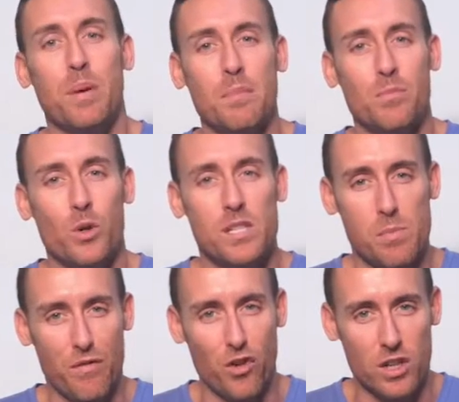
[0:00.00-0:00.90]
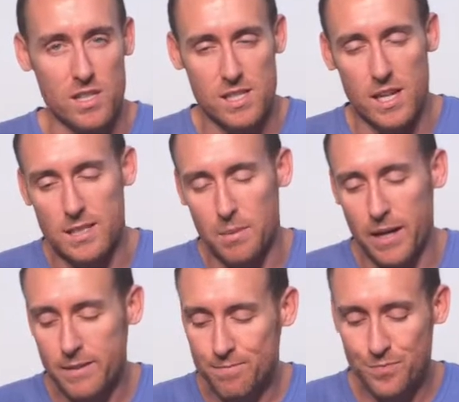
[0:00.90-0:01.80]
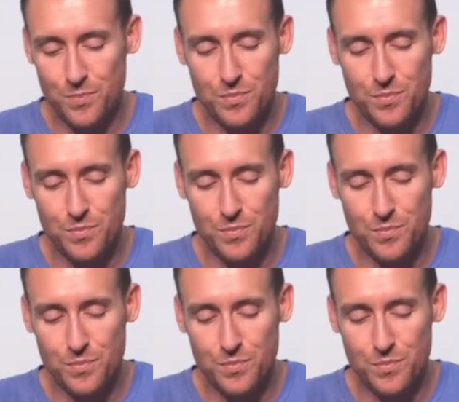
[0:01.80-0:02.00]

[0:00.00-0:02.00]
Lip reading: beep noise before it starts playing.